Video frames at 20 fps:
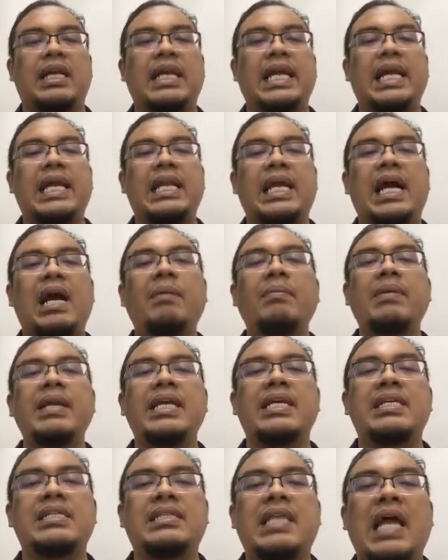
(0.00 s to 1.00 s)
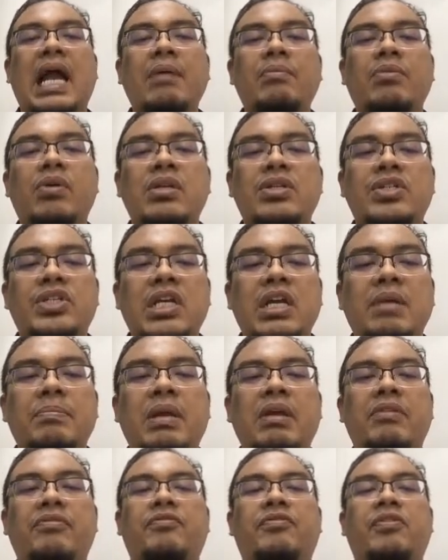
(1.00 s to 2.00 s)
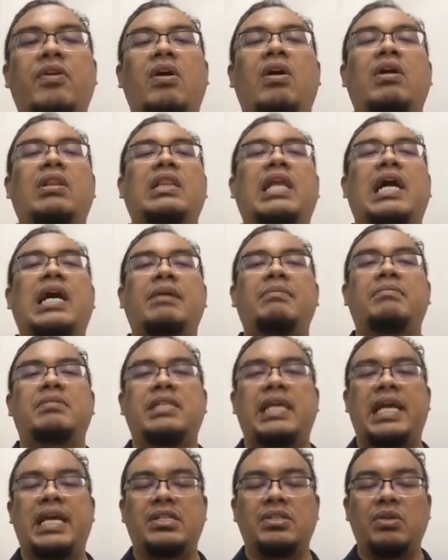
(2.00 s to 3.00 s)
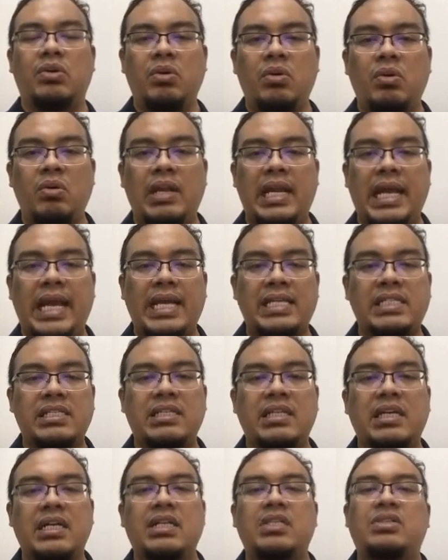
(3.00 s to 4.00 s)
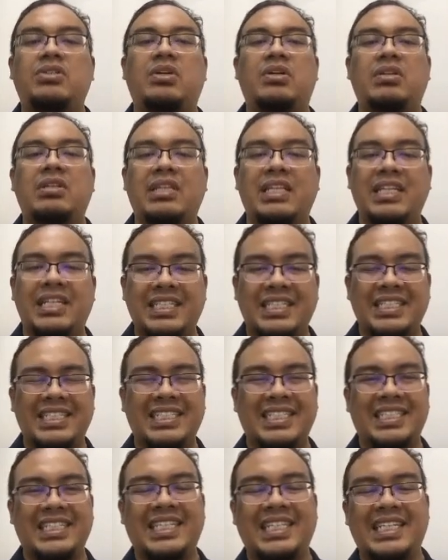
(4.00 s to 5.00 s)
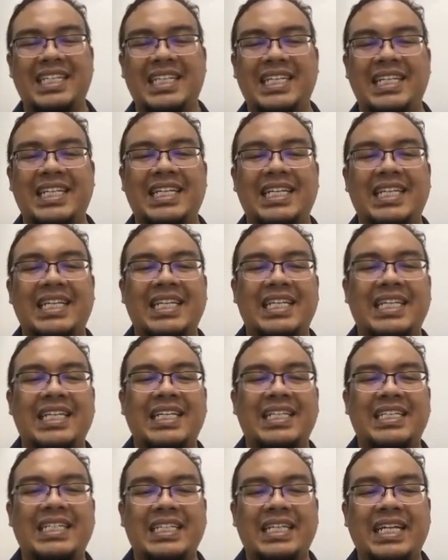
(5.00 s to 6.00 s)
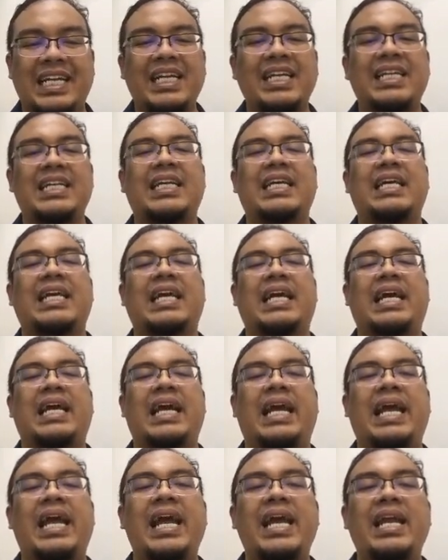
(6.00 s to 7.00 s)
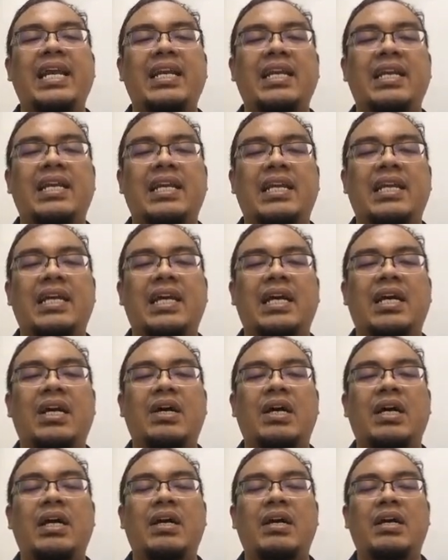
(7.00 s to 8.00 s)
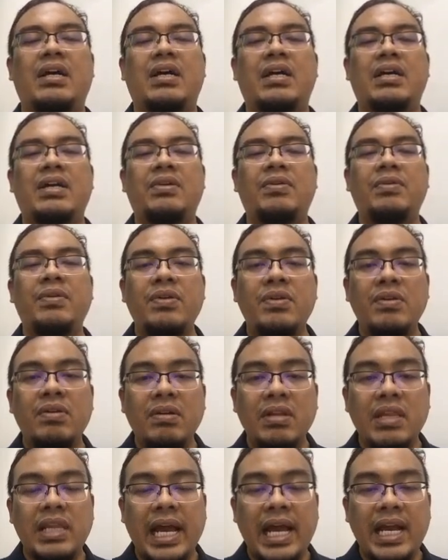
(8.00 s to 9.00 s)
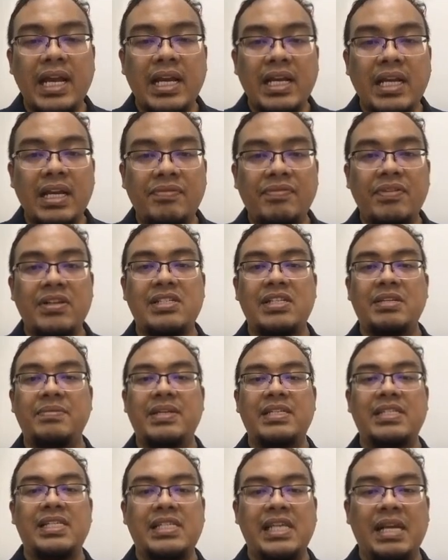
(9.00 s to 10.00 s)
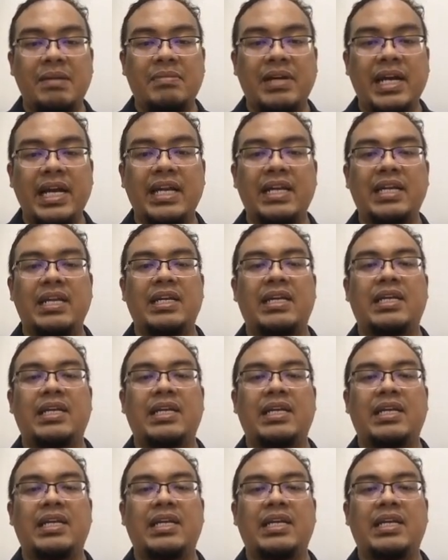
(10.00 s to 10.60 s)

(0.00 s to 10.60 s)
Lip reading: In how many years' time will she be 4 times as old as her daughter? Okay, and you know that the difference remains the same, right?